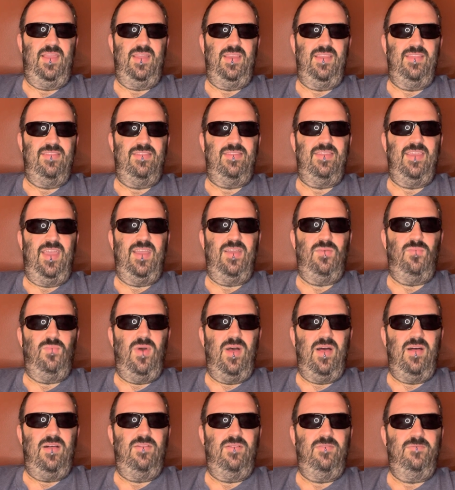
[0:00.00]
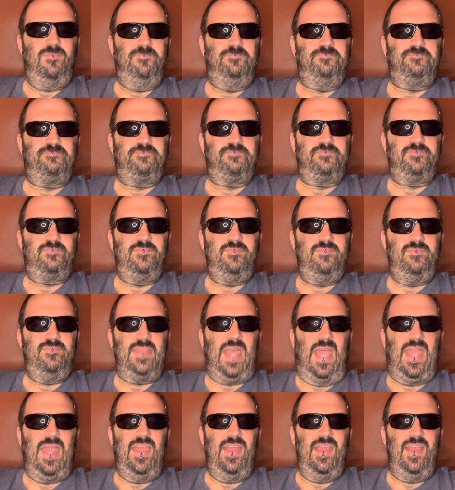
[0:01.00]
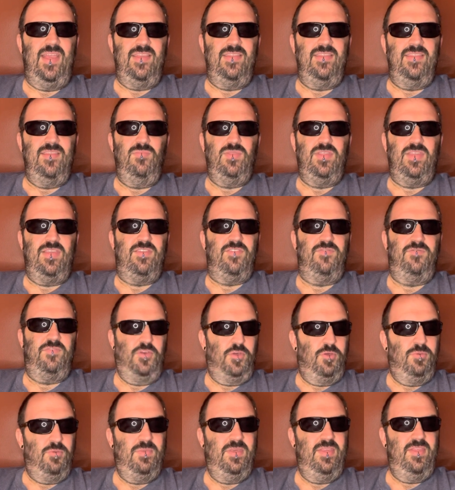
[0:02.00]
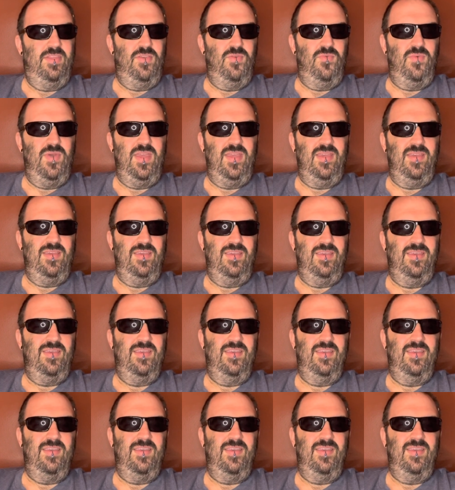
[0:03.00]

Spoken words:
And it's like, well, isn't that what this film is doing?